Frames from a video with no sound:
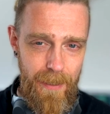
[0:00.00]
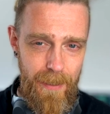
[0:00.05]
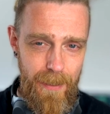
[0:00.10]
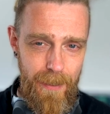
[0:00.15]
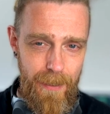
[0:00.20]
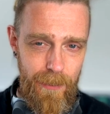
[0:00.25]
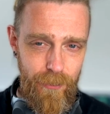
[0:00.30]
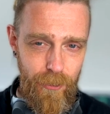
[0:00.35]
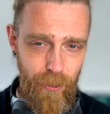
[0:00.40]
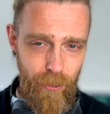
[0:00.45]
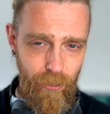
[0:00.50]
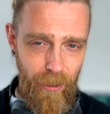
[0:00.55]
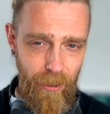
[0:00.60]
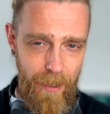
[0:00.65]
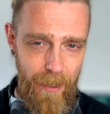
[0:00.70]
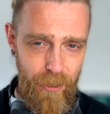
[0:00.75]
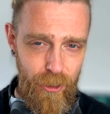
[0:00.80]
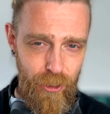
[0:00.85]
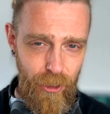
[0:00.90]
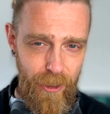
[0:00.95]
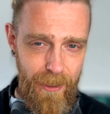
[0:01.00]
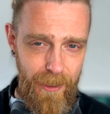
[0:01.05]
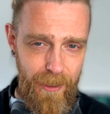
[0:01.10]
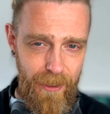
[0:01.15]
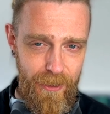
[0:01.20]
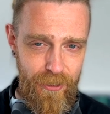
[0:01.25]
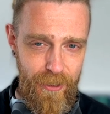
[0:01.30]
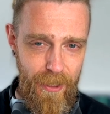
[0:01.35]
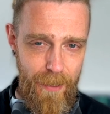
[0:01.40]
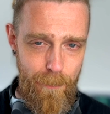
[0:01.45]
So grab a
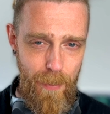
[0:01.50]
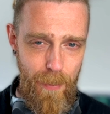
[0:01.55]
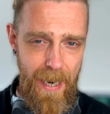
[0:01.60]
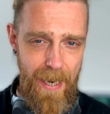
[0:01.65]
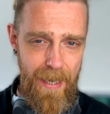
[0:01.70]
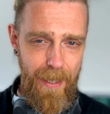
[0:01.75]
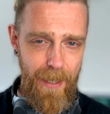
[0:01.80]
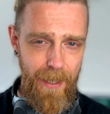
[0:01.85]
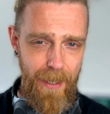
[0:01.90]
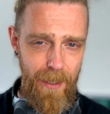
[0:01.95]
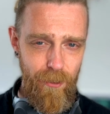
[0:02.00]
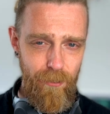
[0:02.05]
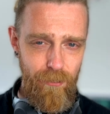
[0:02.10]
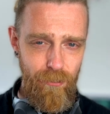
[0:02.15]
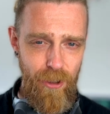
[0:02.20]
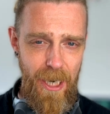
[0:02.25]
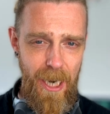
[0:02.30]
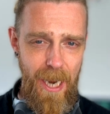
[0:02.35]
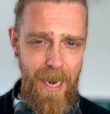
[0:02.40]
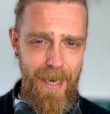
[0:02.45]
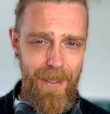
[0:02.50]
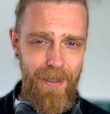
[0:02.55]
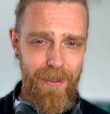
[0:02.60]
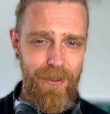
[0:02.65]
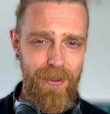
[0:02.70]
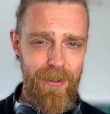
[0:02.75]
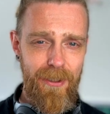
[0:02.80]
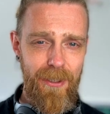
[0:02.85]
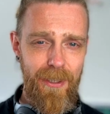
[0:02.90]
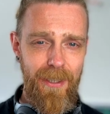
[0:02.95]
drink, sit back,
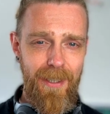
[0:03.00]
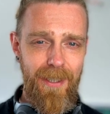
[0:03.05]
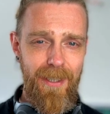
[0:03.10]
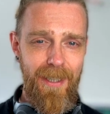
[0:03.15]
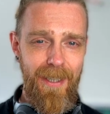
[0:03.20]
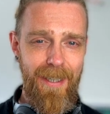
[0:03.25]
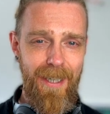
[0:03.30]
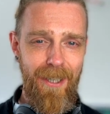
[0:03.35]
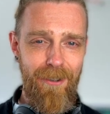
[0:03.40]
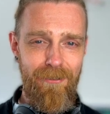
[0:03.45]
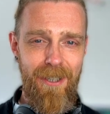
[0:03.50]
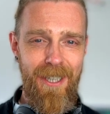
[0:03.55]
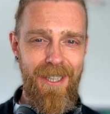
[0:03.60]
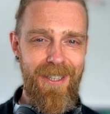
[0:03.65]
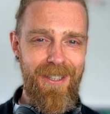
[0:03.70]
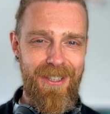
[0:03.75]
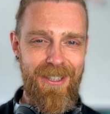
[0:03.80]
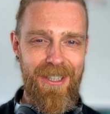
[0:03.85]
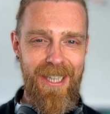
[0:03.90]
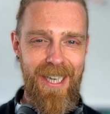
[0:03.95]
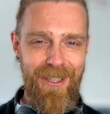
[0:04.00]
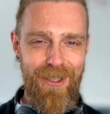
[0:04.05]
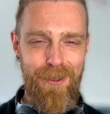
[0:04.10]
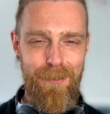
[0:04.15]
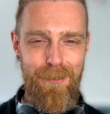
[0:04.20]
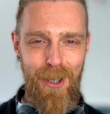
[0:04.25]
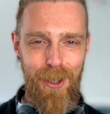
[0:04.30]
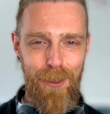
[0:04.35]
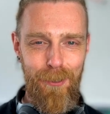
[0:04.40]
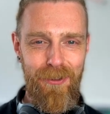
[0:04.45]
relax, and get ready to take
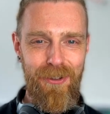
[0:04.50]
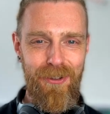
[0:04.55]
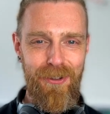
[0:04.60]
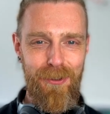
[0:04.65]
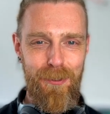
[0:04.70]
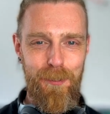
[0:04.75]
some notes.